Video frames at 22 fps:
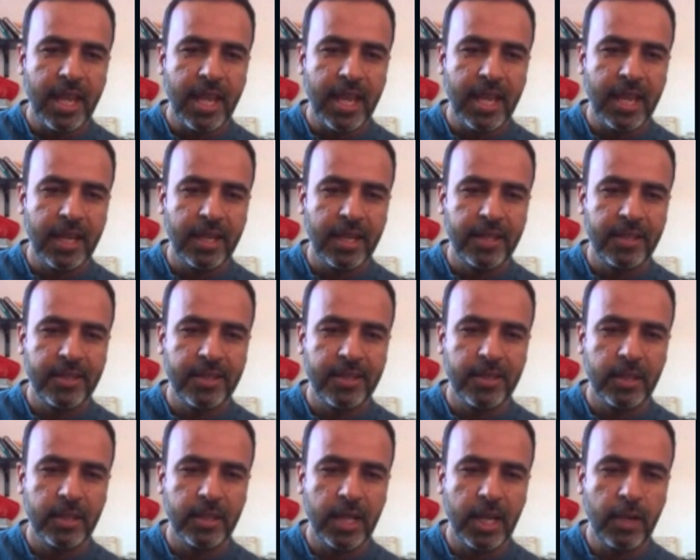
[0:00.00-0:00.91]
And
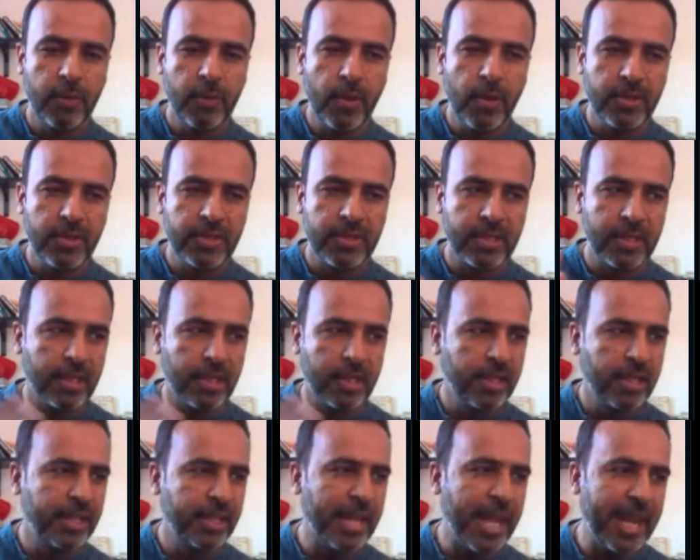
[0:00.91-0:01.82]
it was
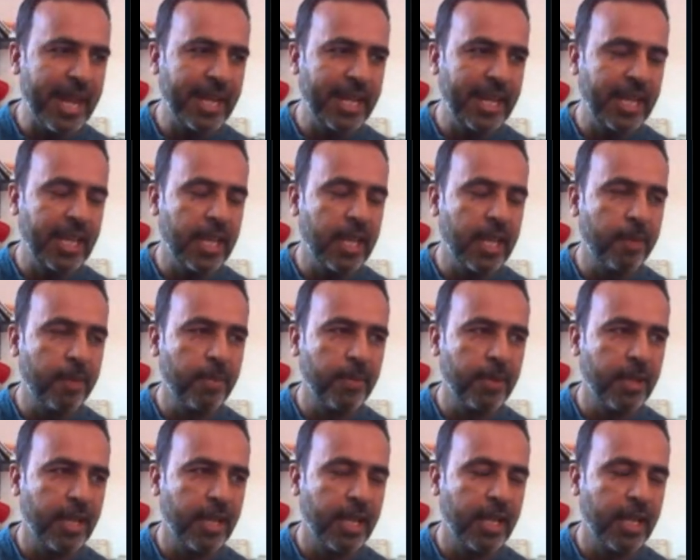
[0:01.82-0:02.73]
9
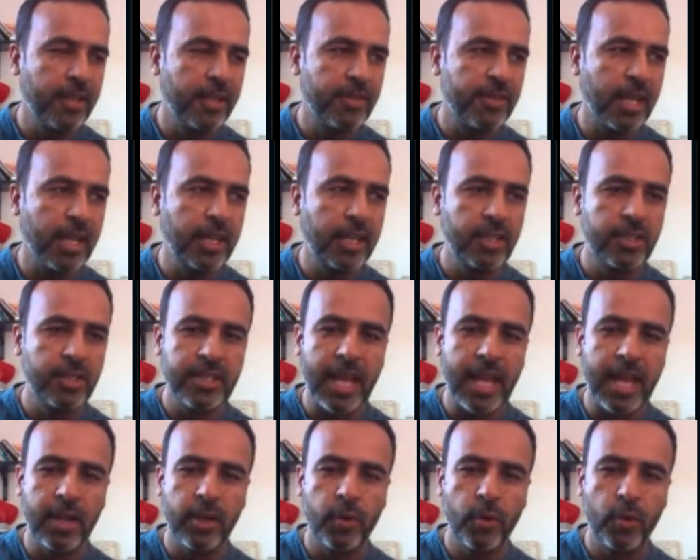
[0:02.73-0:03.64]
a.m. in sunny
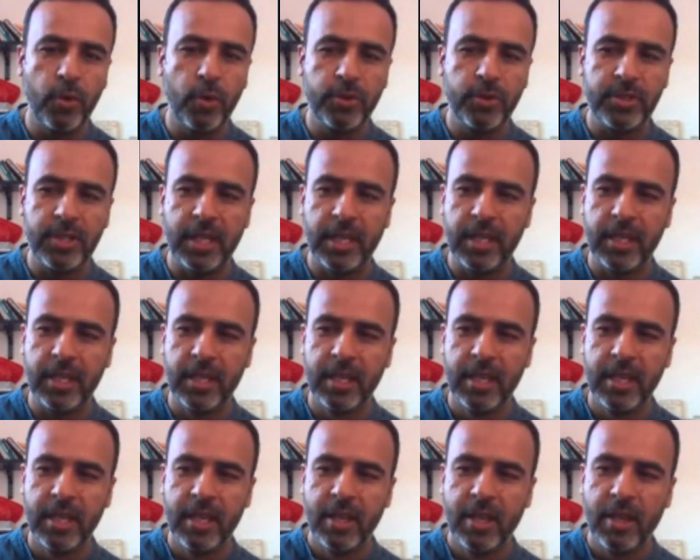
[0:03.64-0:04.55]
San
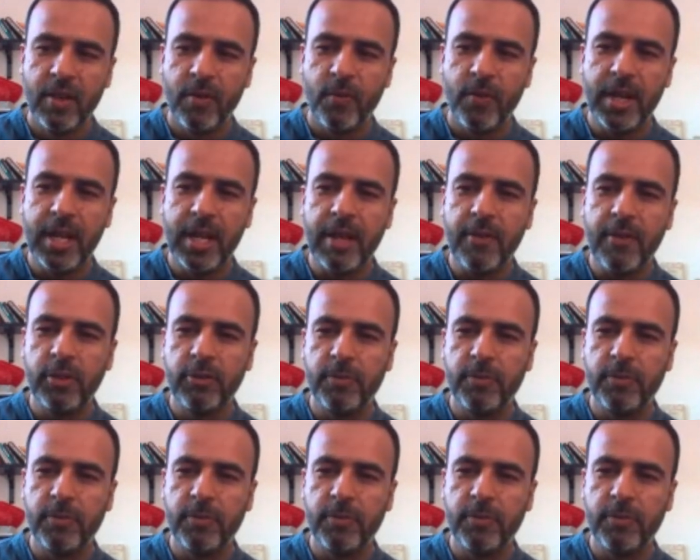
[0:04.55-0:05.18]
Jose when